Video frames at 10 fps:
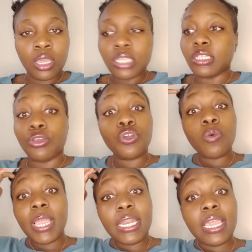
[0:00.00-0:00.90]
So
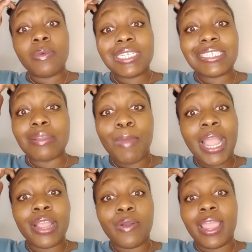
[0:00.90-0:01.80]
you went in with just a
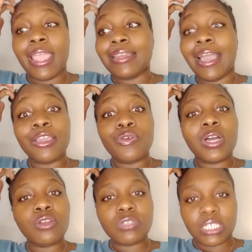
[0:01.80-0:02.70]
migraine. Now you
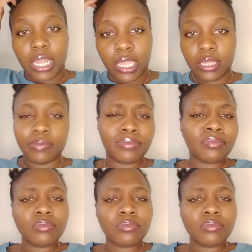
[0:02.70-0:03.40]
hallucinating.